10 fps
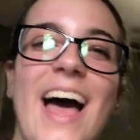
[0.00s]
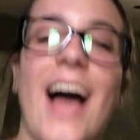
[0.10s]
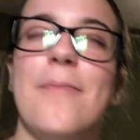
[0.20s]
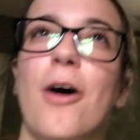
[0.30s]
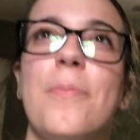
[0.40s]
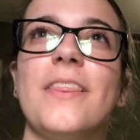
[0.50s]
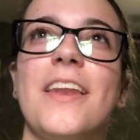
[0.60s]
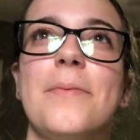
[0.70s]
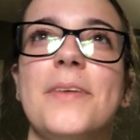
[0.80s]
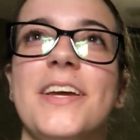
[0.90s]
I'm hoping that
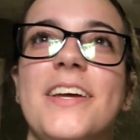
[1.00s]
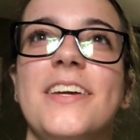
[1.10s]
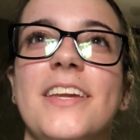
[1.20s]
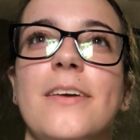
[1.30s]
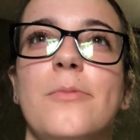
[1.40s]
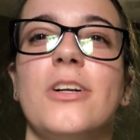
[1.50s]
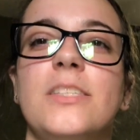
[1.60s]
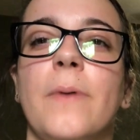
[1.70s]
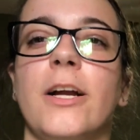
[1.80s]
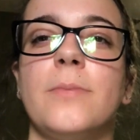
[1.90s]
I'm gonna get more
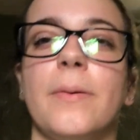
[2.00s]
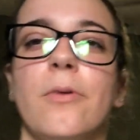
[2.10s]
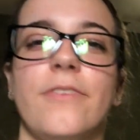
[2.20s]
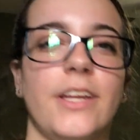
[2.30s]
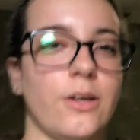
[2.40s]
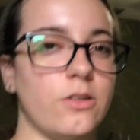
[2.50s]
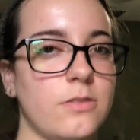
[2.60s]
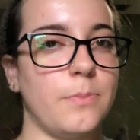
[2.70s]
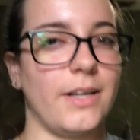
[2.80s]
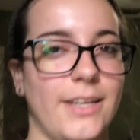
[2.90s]
inspired to make more
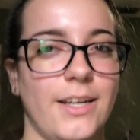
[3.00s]
videos, but you